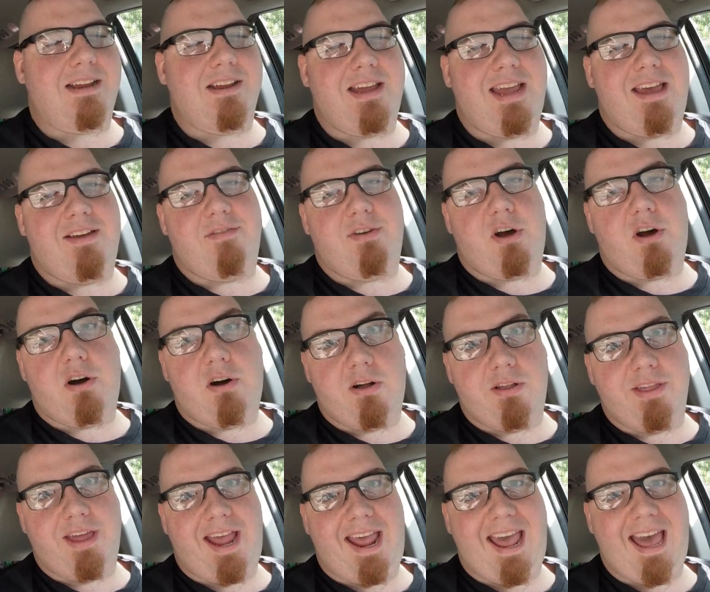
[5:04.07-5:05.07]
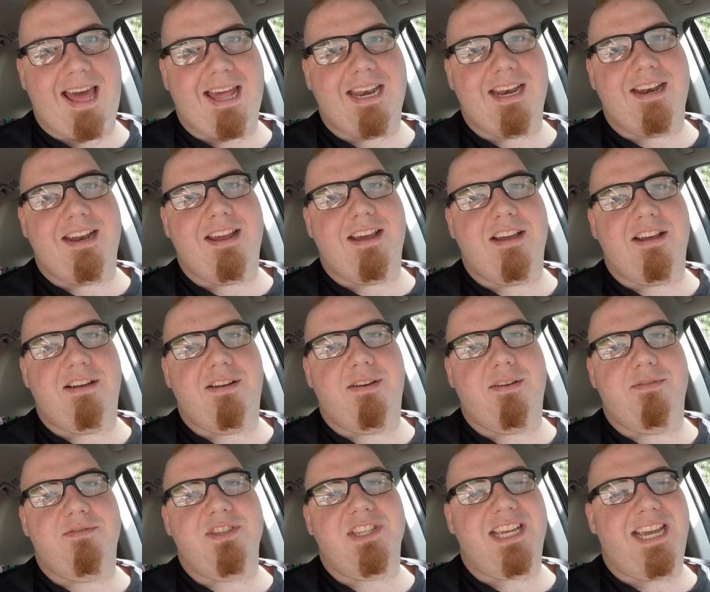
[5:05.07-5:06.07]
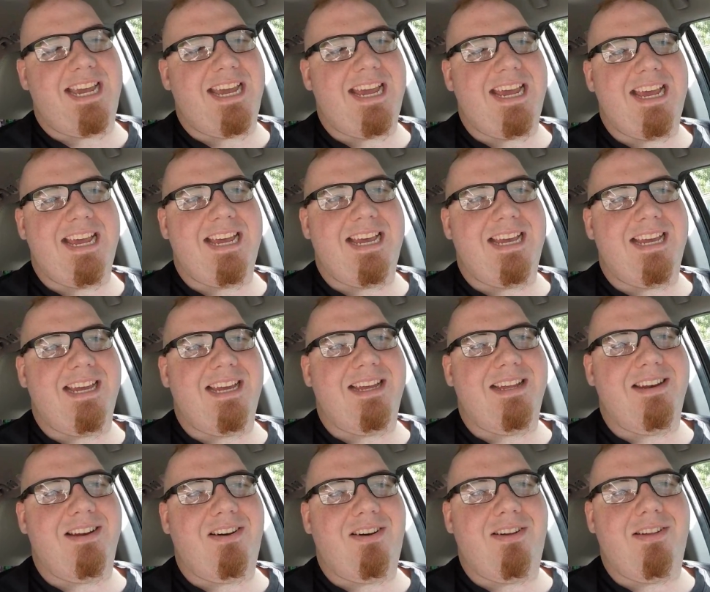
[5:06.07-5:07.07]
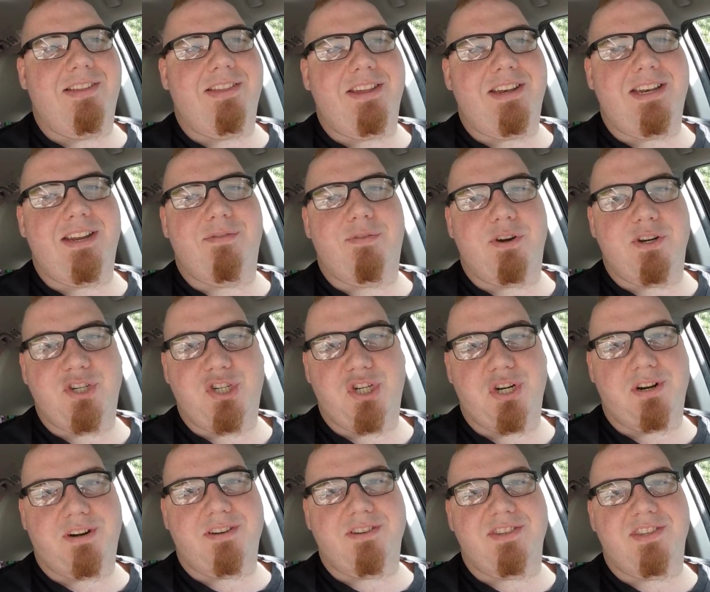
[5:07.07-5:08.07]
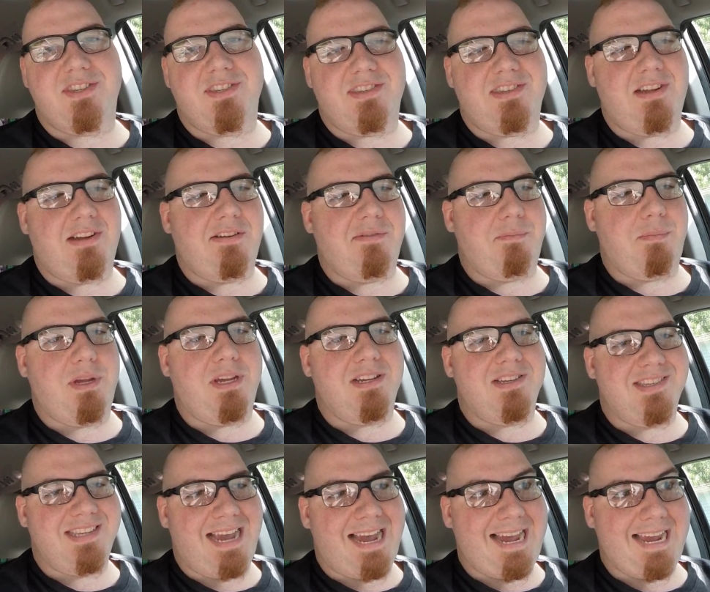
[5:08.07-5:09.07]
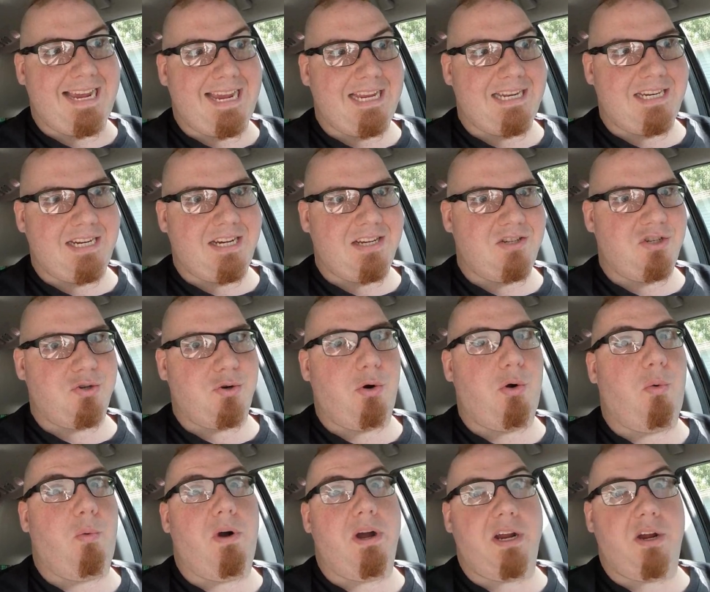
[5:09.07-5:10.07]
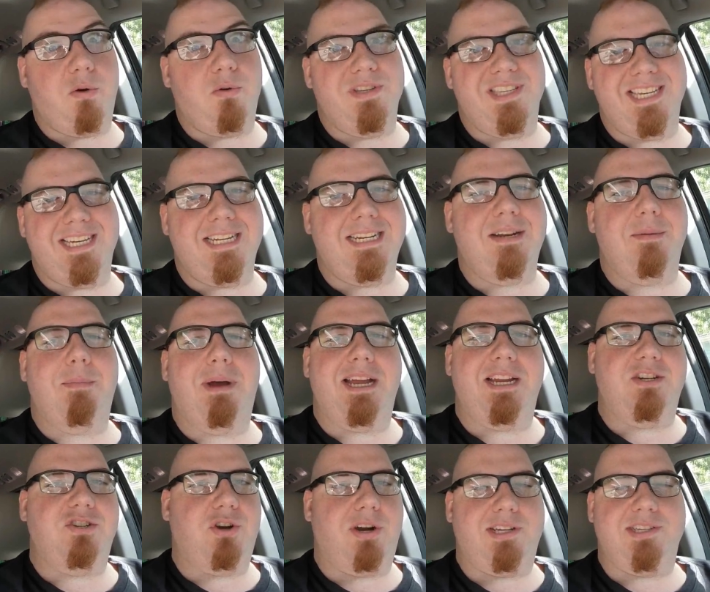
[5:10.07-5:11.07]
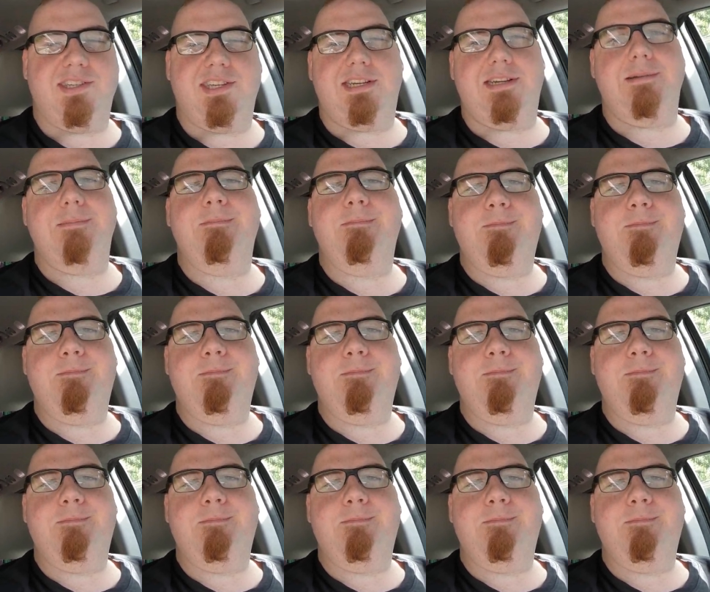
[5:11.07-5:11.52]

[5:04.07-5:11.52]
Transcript: going to have all the additives and all the different sugars and stuff, because I get to control what goes into my dressing.